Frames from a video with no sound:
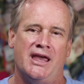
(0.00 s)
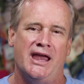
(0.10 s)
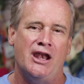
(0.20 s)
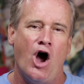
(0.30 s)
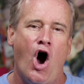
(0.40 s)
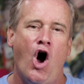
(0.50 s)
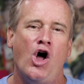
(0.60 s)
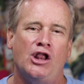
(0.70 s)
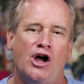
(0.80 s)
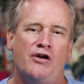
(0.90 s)
and
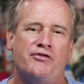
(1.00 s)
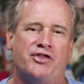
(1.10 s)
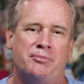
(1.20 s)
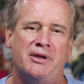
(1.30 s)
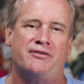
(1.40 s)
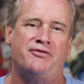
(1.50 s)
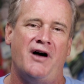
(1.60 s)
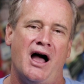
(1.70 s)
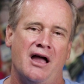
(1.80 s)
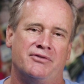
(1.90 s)
all of the big
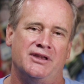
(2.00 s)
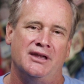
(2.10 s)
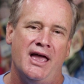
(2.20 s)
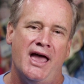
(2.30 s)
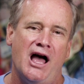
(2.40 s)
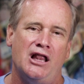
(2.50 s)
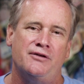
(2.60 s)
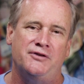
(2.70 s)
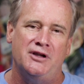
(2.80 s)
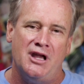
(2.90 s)
five, the
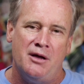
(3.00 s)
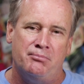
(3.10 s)
elephant,